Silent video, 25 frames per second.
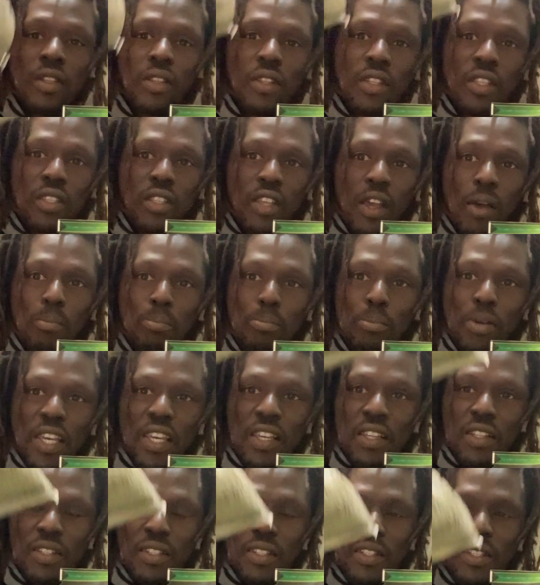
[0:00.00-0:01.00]
these are
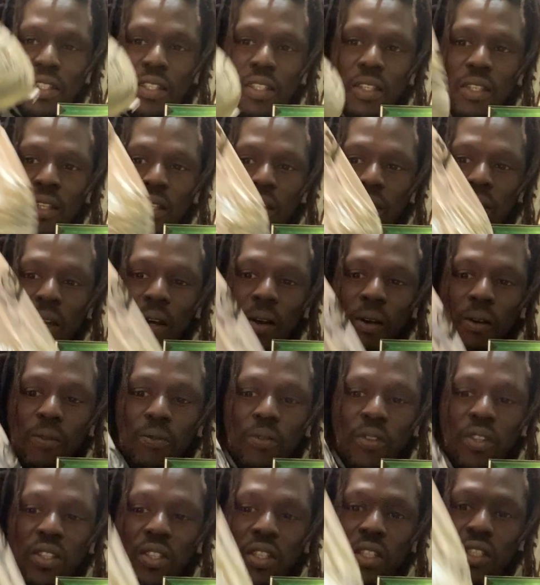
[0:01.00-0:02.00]
beans, you know,
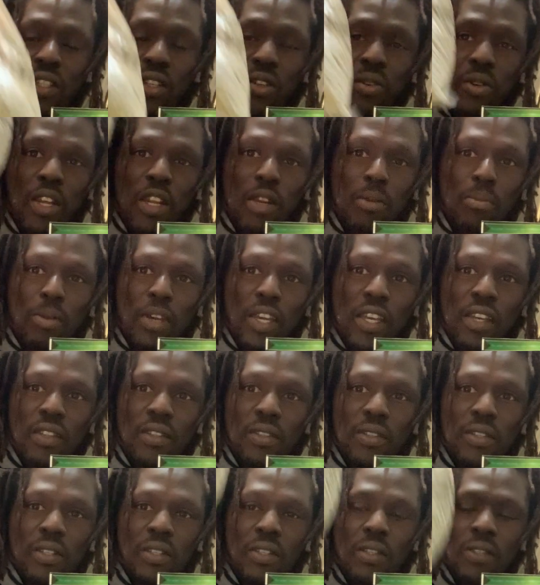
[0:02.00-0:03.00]
this is green
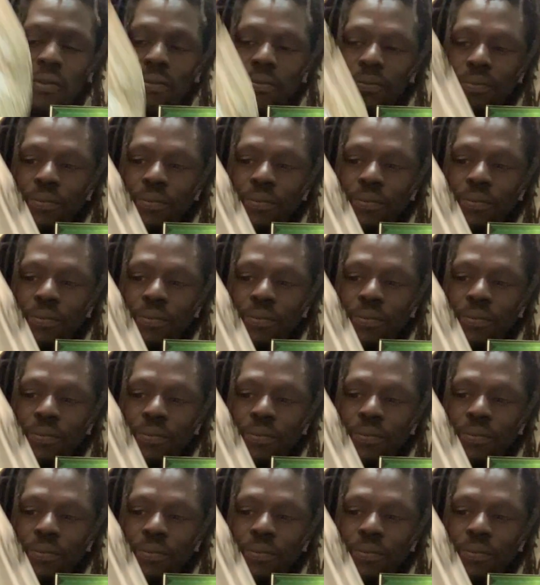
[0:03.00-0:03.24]
beans.